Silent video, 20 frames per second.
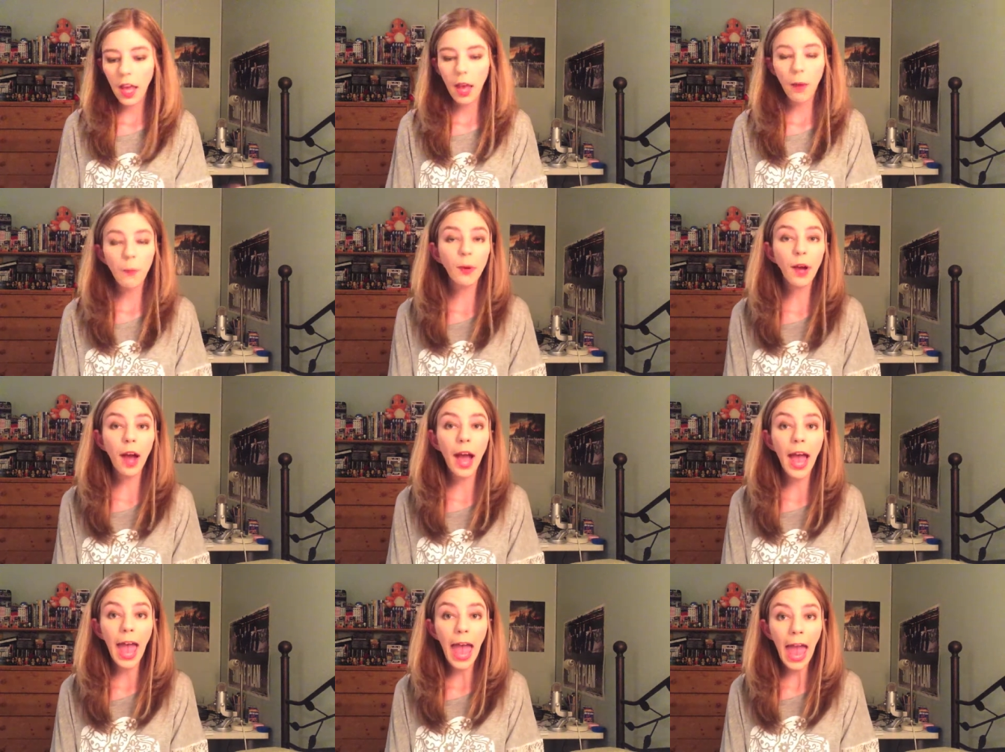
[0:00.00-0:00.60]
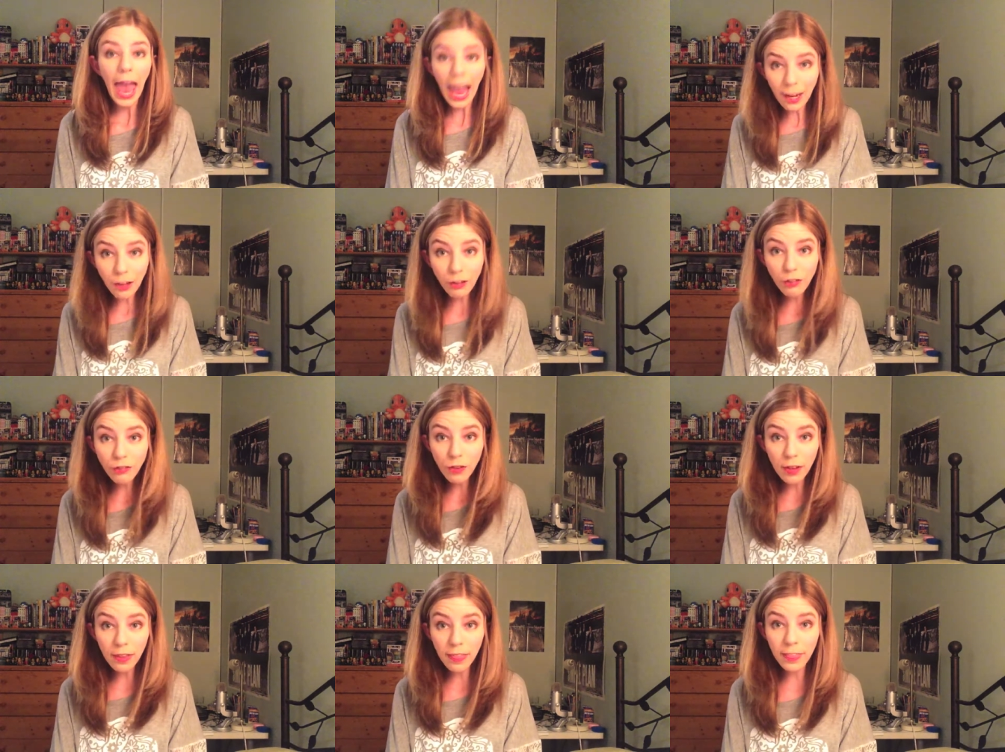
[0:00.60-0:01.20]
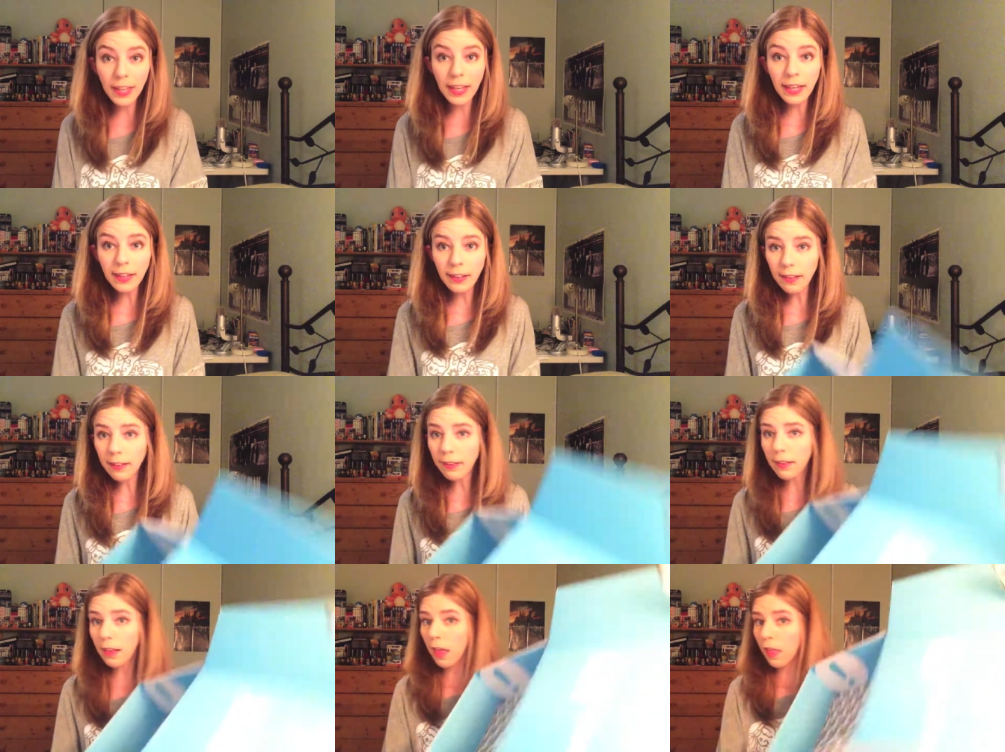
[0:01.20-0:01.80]
We got extra
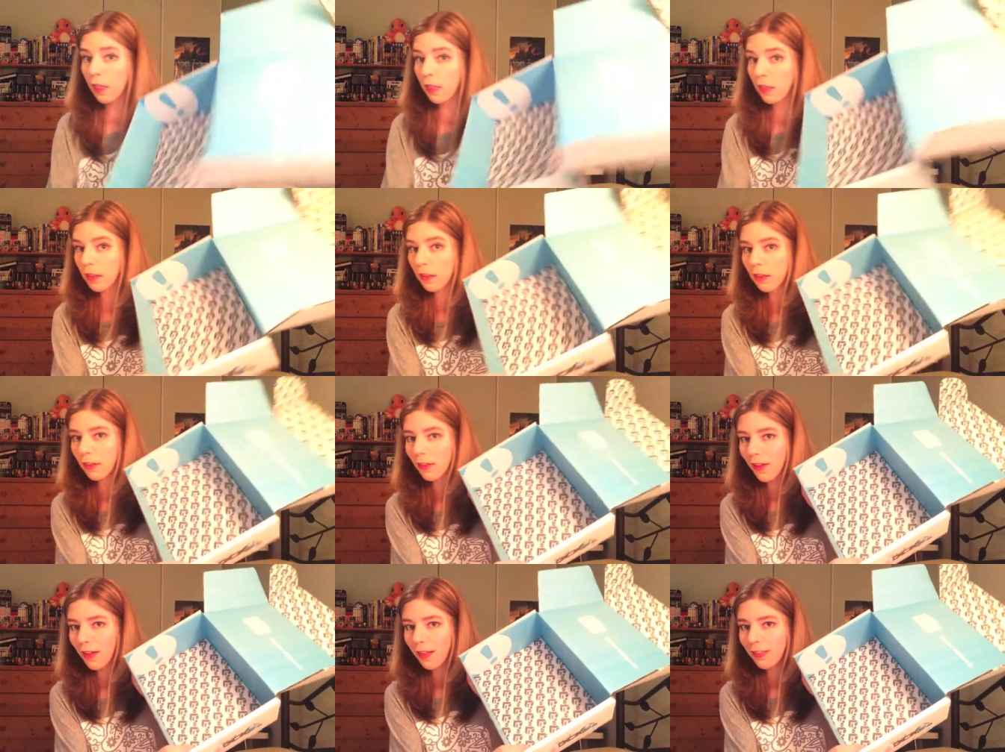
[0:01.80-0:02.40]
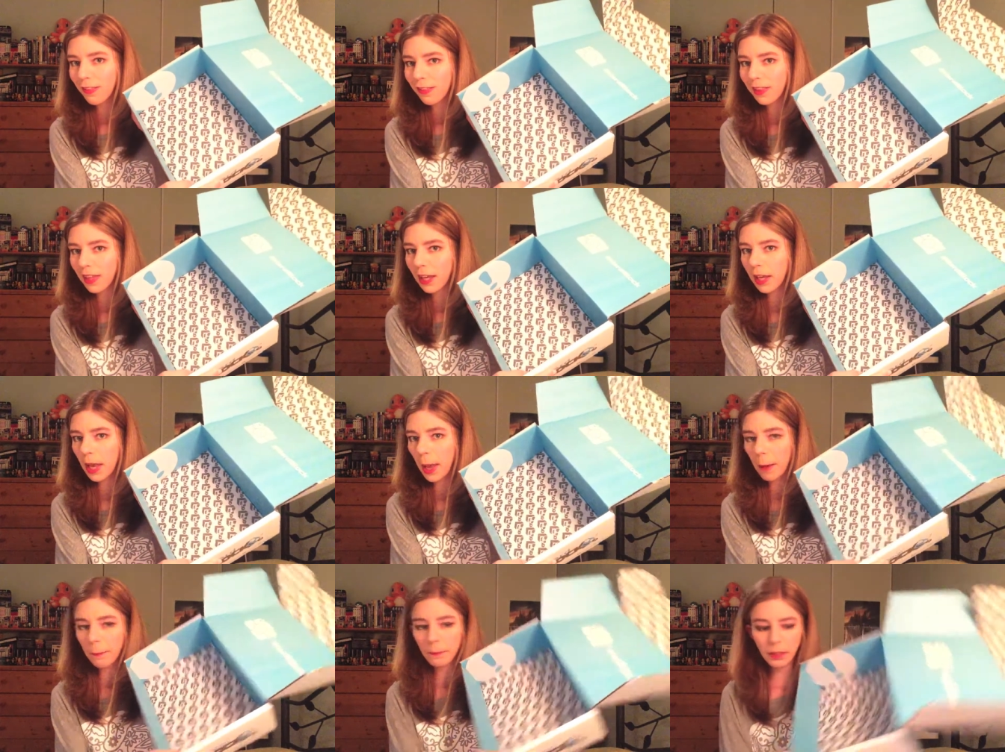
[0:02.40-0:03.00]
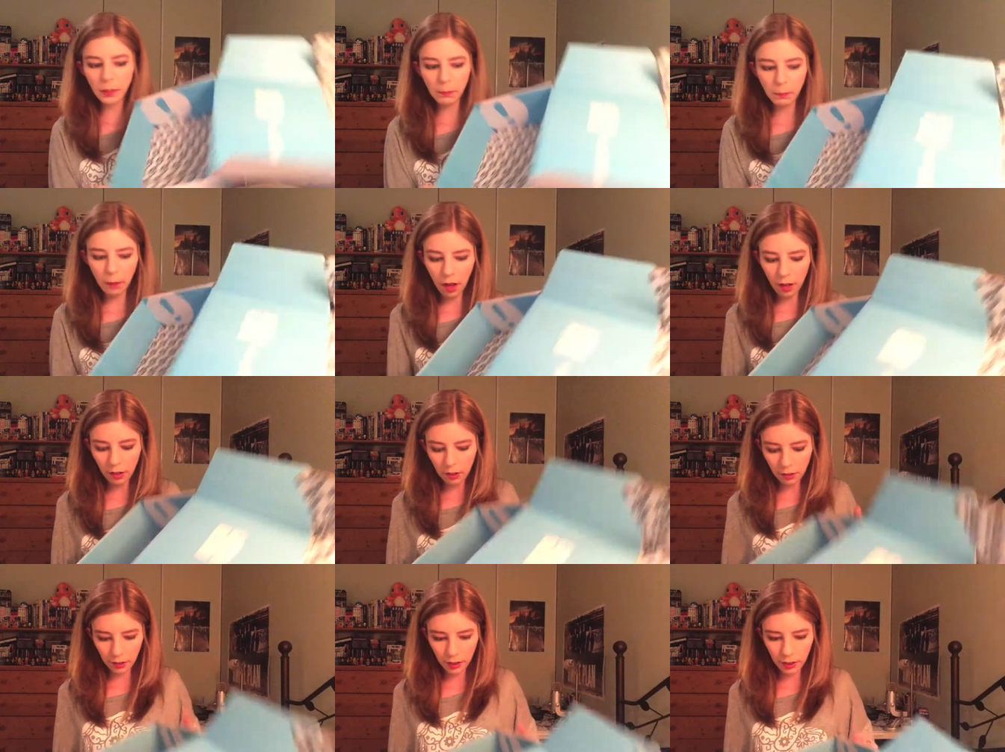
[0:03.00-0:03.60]
things. This is the empty
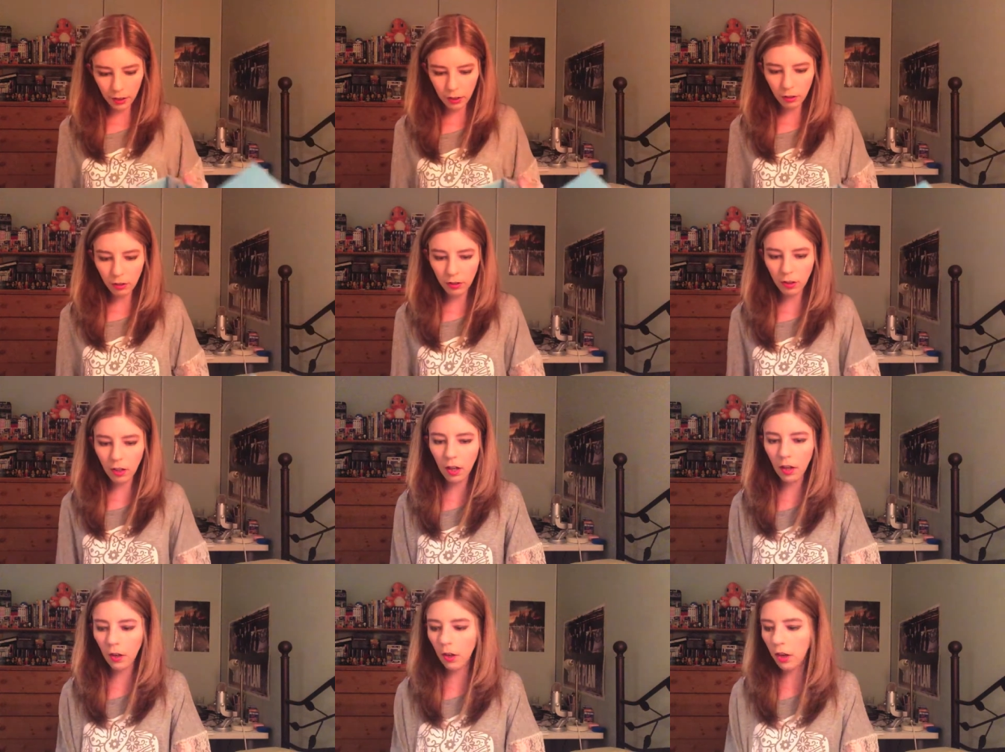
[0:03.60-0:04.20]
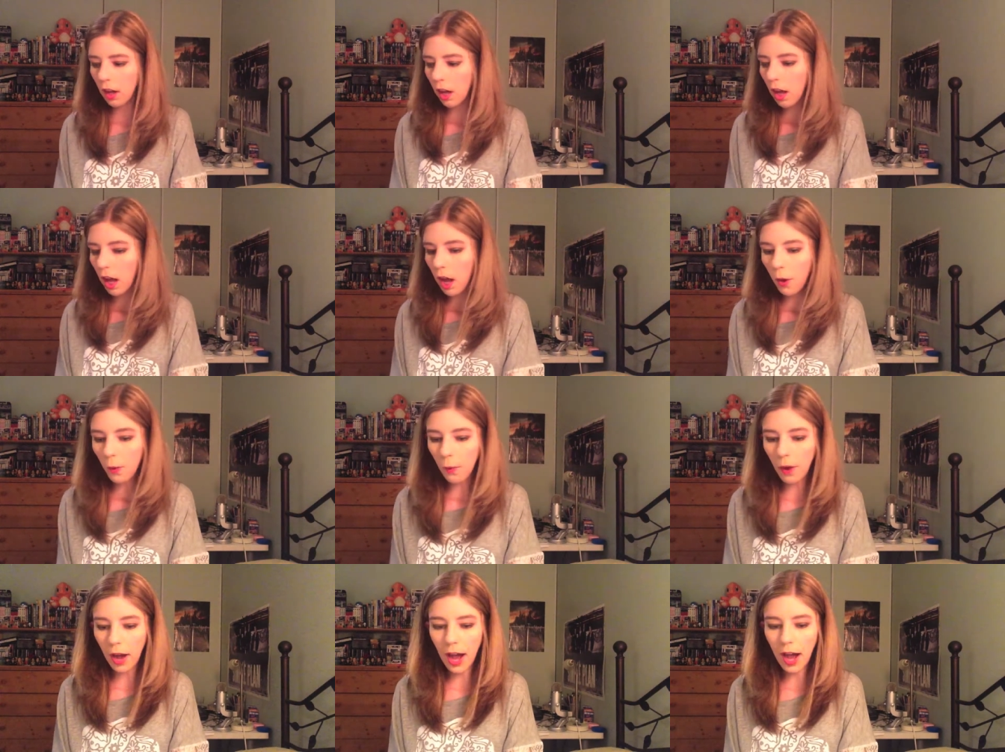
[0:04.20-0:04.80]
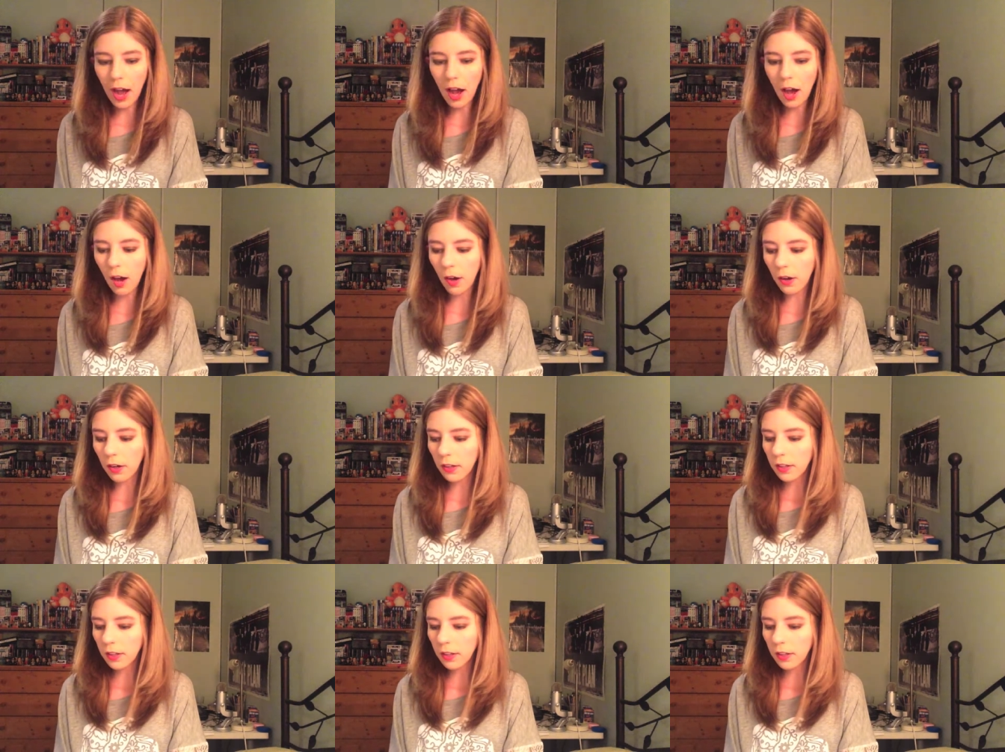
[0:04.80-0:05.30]
box here, so, ah, oh,